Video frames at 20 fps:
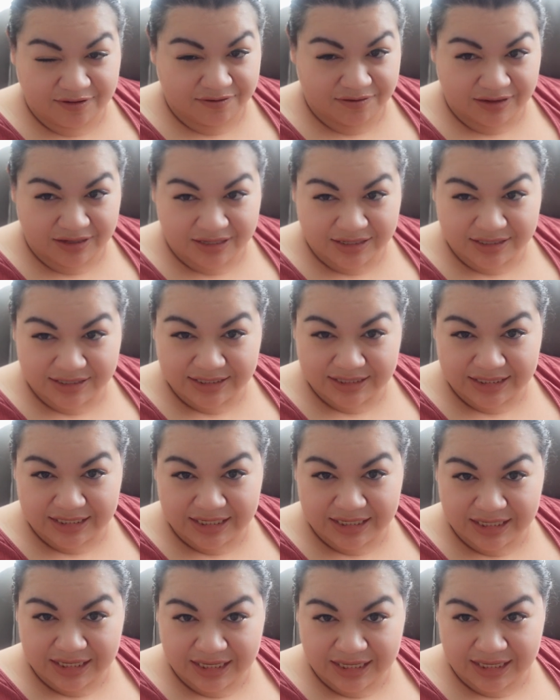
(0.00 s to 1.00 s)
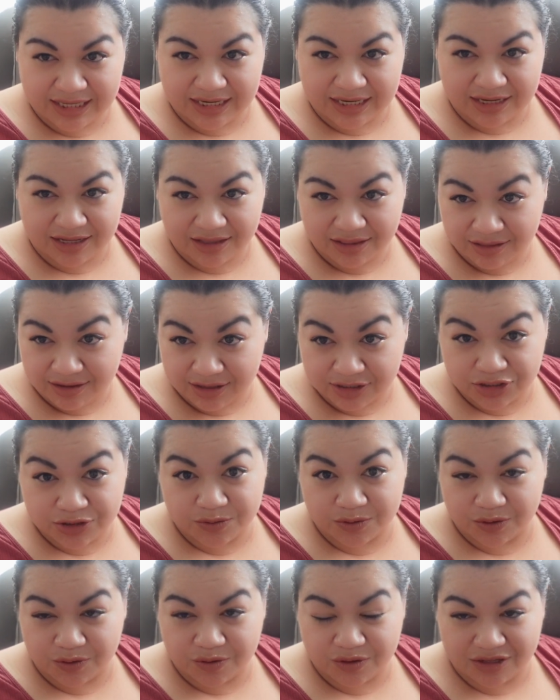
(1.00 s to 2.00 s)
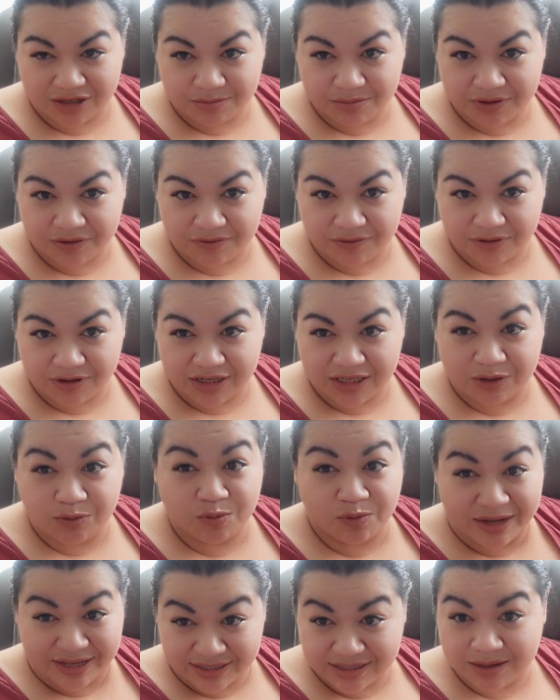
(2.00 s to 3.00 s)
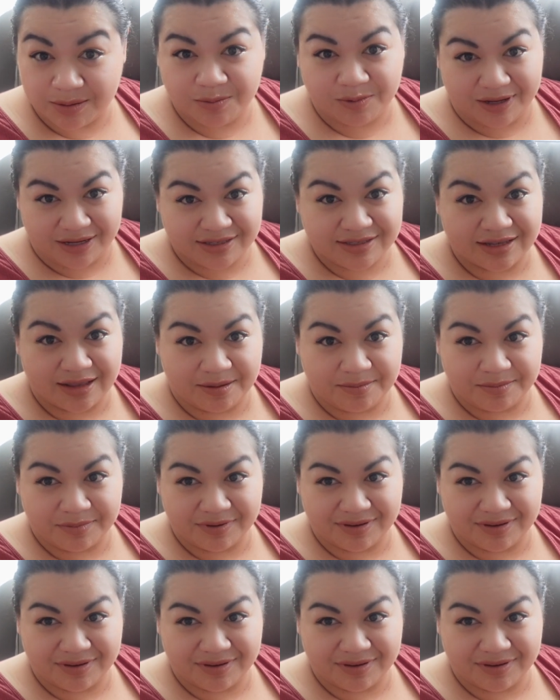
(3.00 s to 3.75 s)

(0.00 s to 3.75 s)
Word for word: if we can sneak in lunch real quick before he wakes up, wakes up.